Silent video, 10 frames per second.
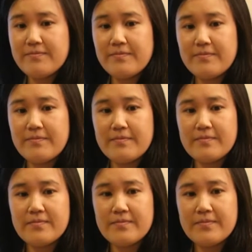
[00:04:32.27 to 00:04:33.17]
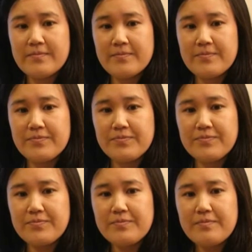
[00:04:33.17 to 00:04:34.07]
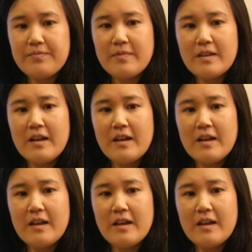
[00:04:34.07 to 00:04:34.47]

Nothing is said.